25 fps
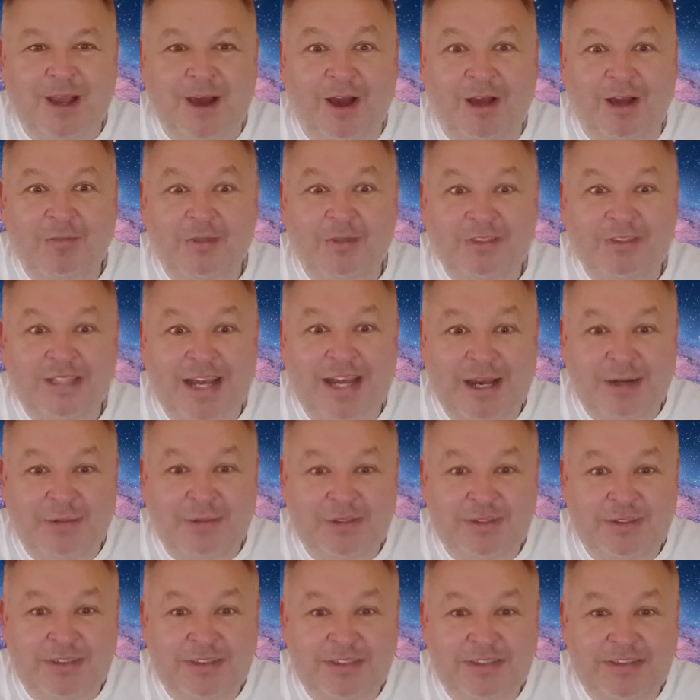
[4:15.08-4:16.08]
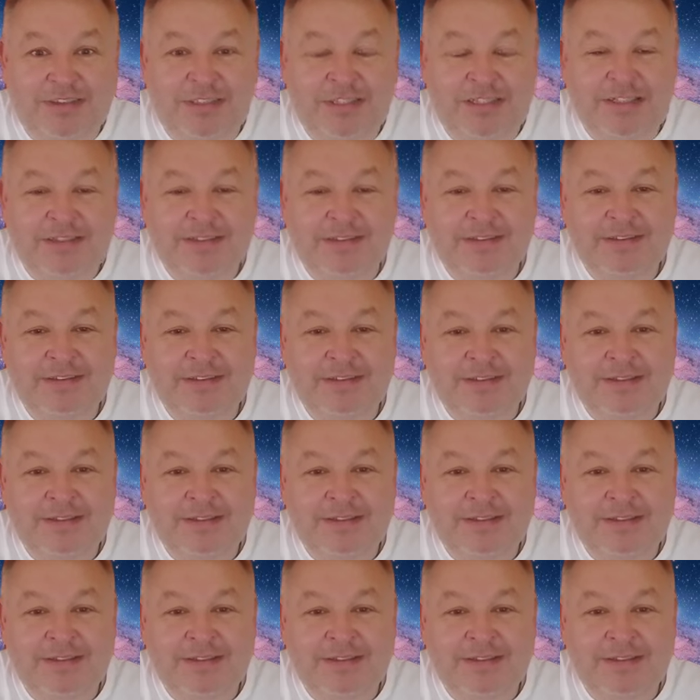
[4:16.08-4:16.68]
I was house sitting.